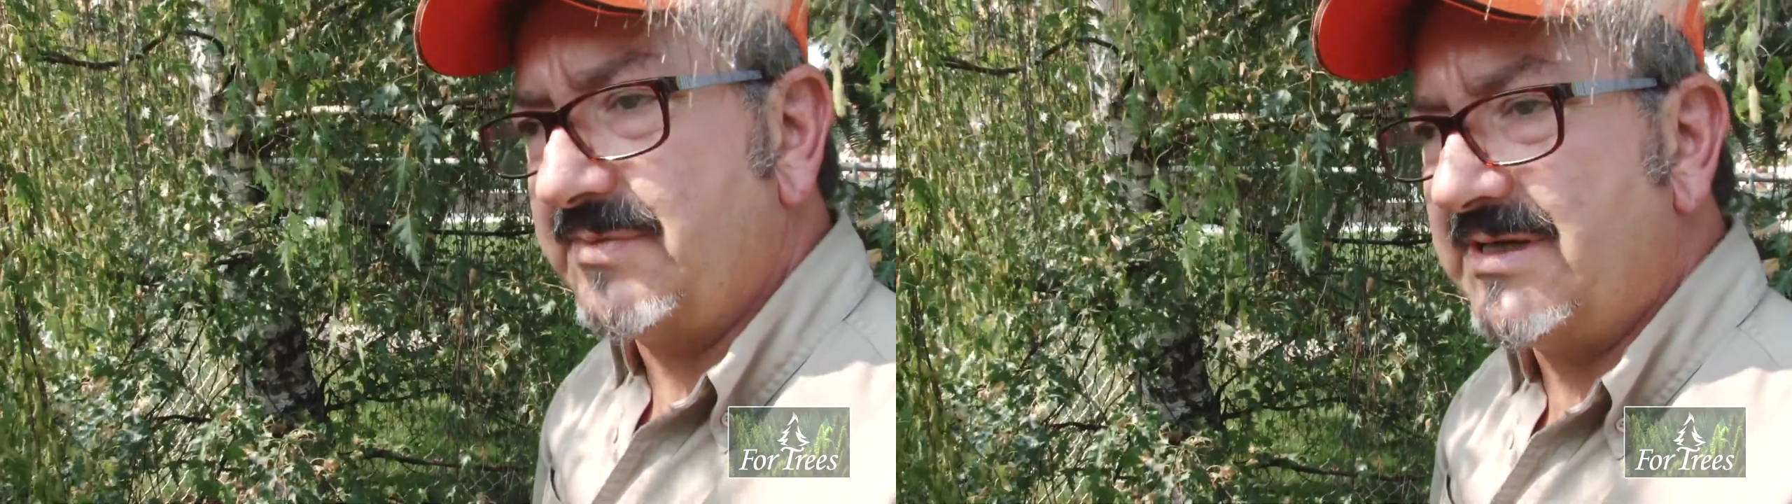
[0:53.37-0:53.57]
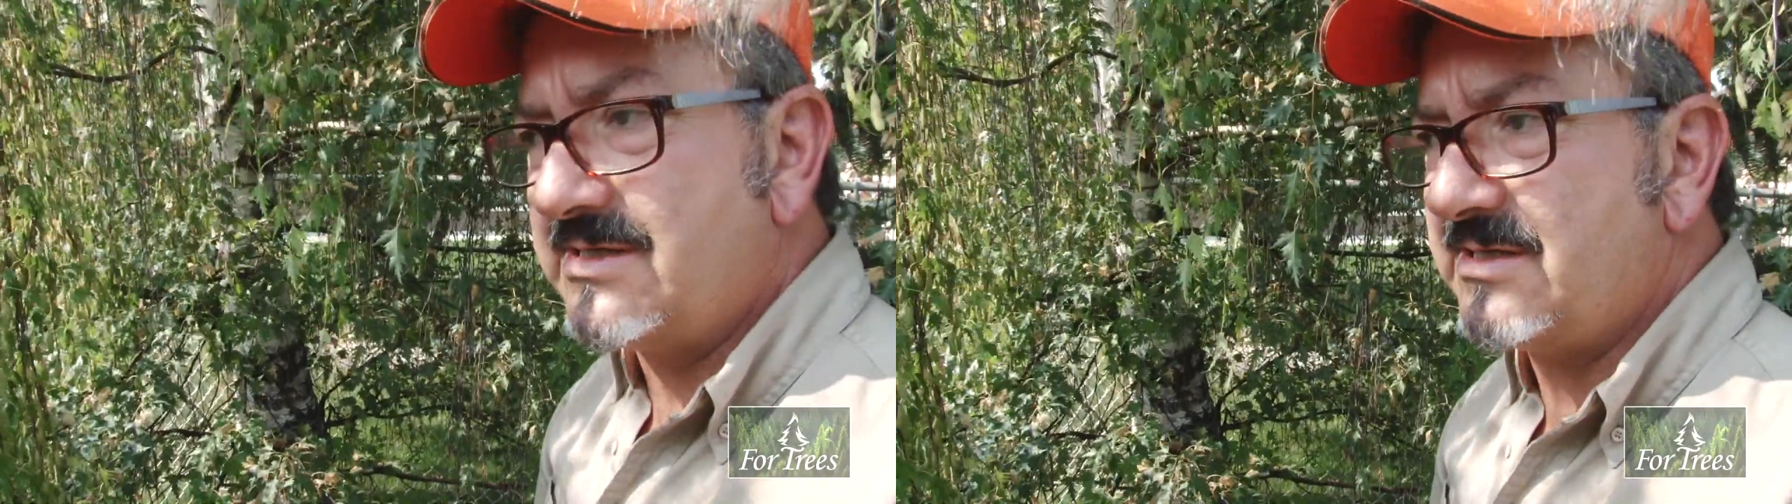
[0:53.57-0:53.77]

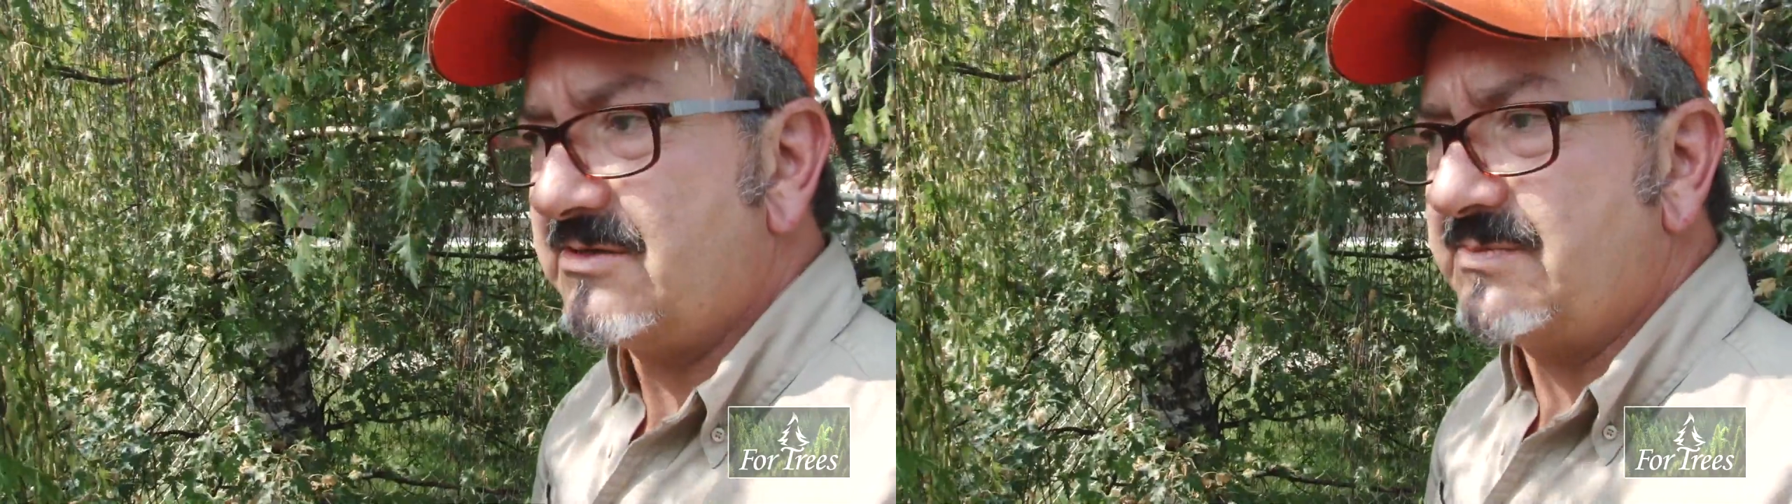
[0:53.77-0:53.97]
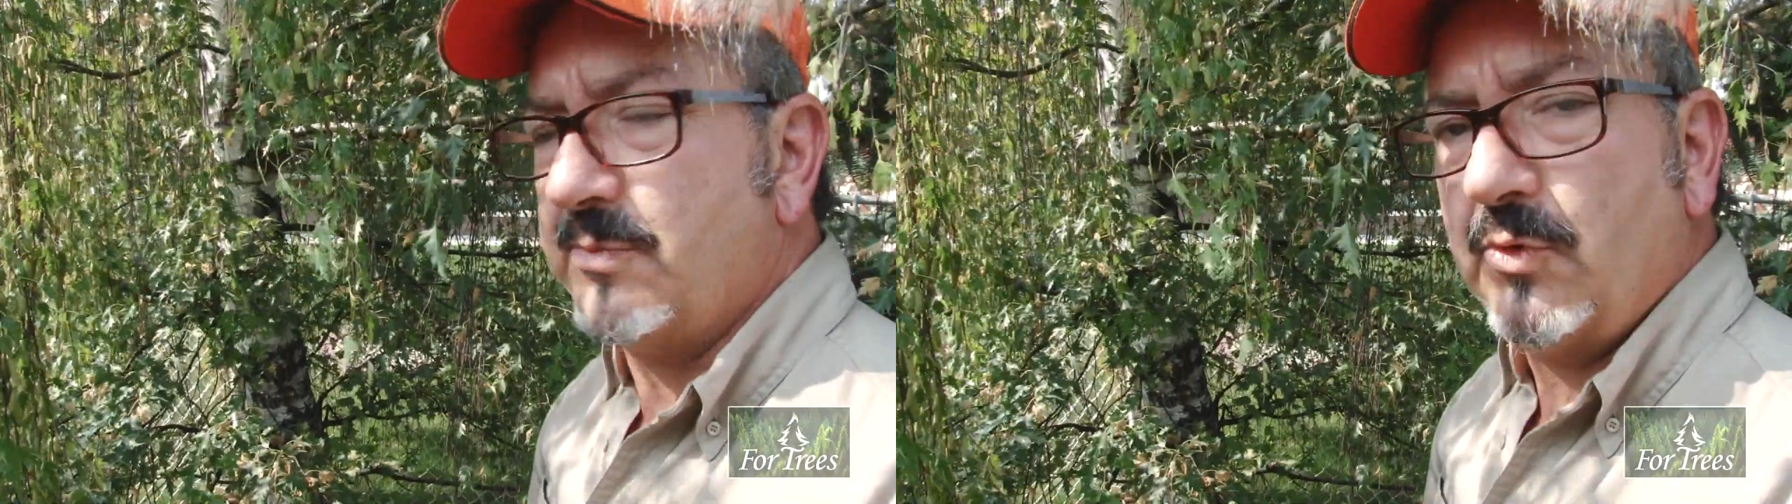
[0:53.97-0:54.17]
because
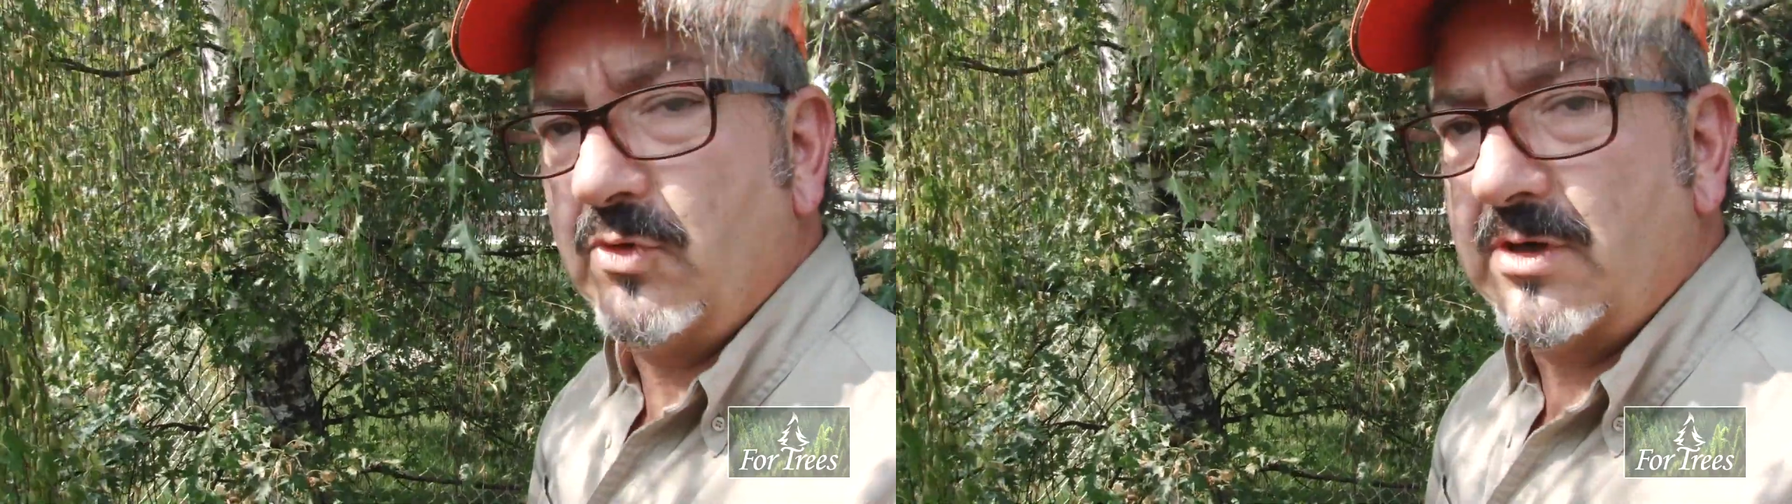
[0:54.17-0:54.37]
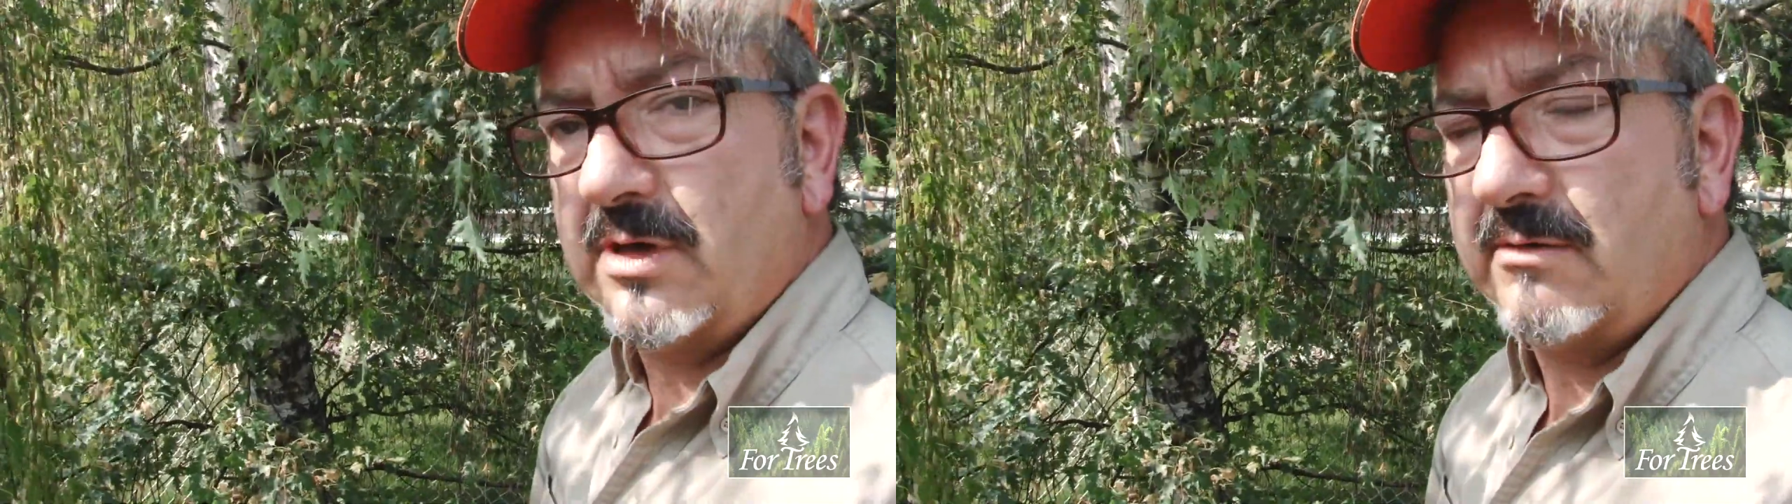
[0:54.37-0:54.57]
there's
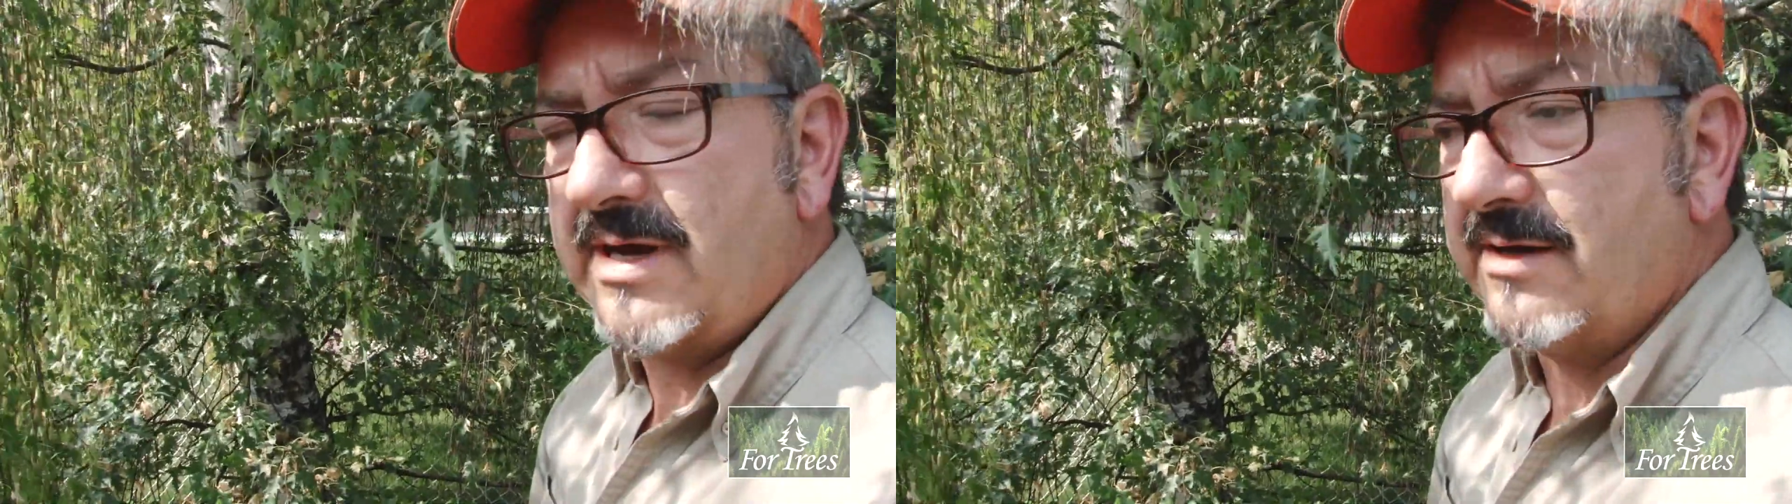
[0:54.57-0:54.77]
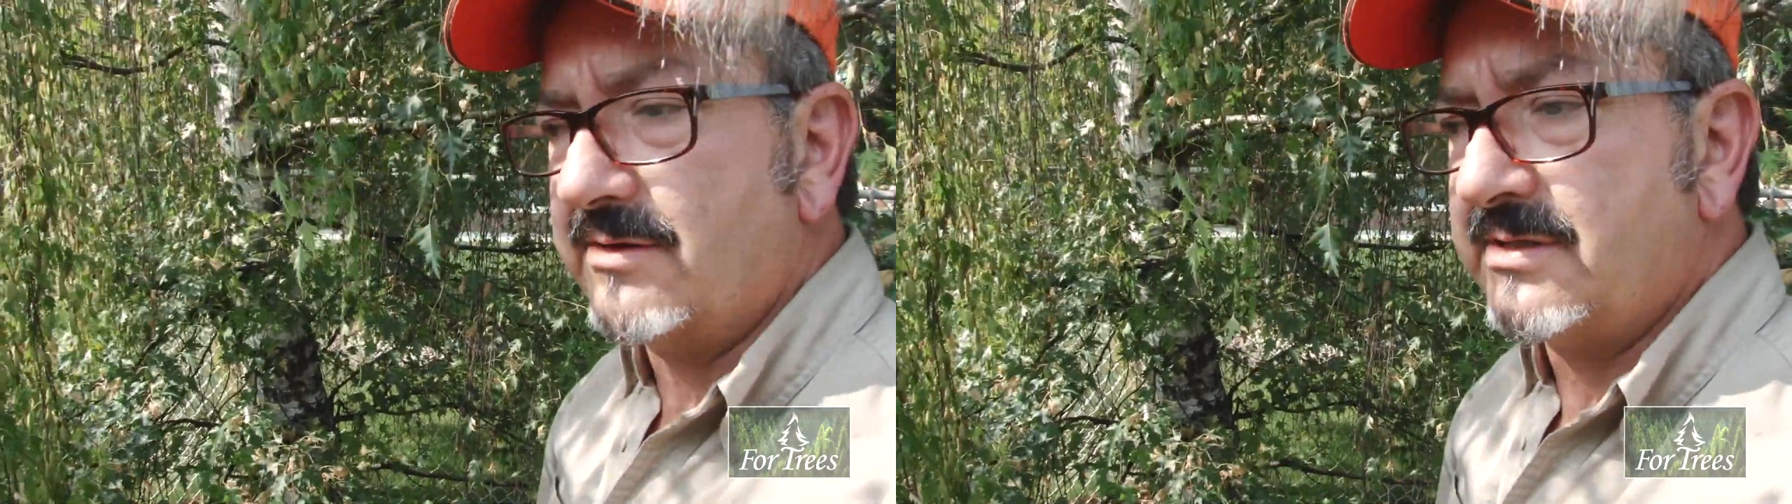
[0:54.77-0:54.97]
borer
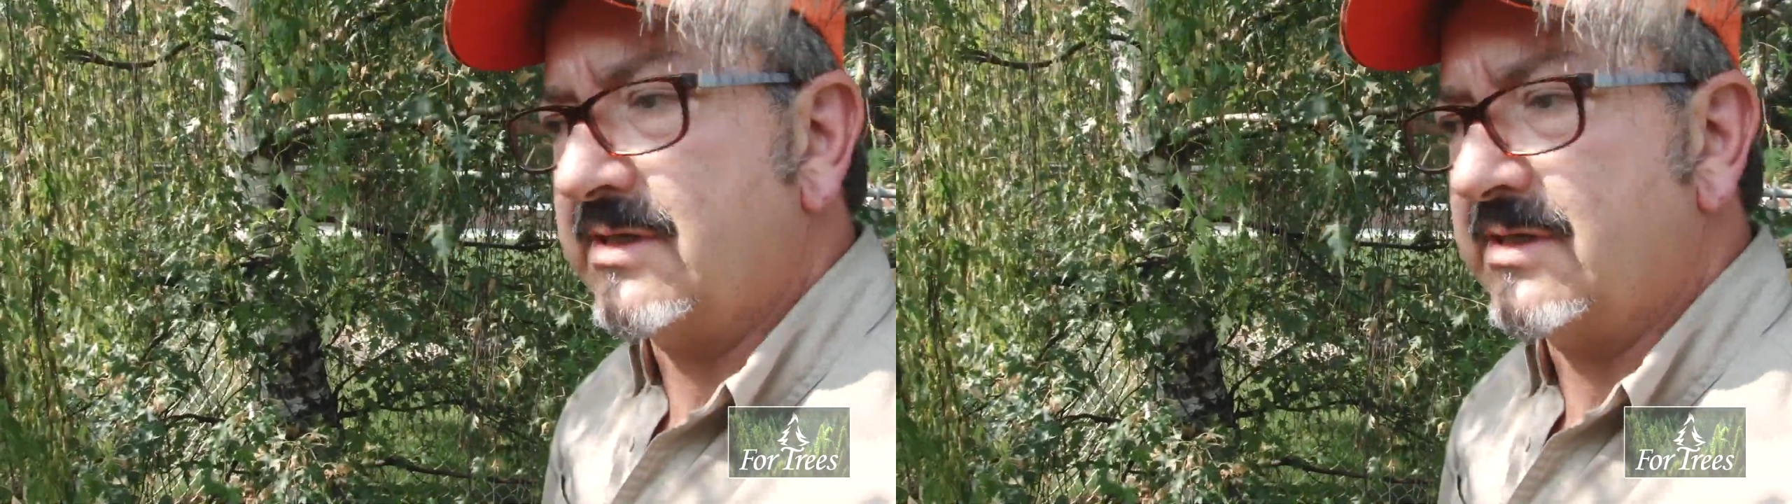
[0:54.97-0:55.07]
around,